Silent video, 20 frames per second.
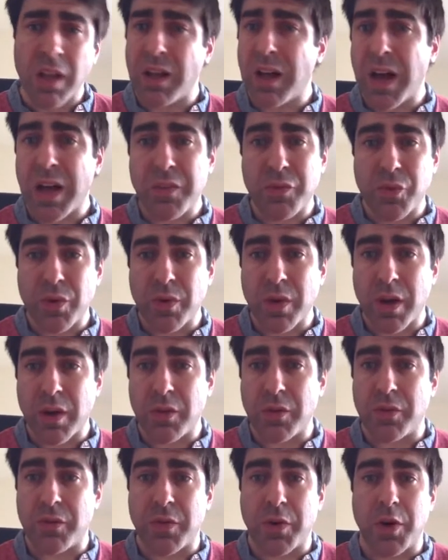
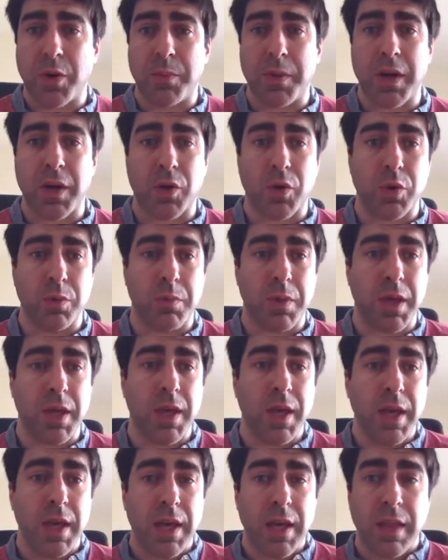Other phenomena could be
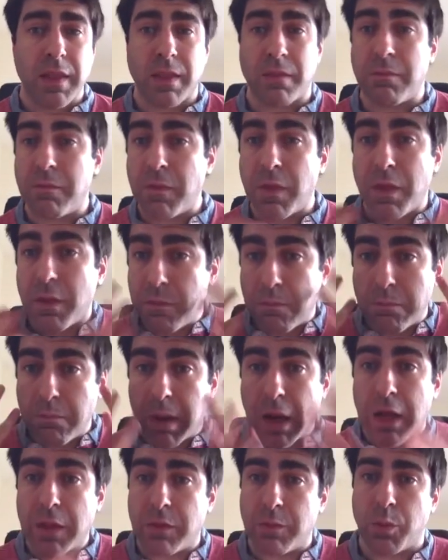the
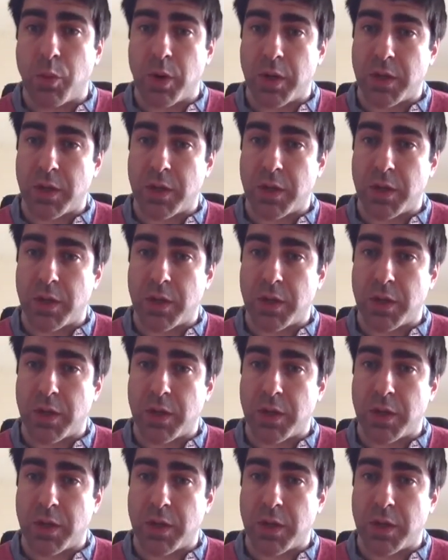blood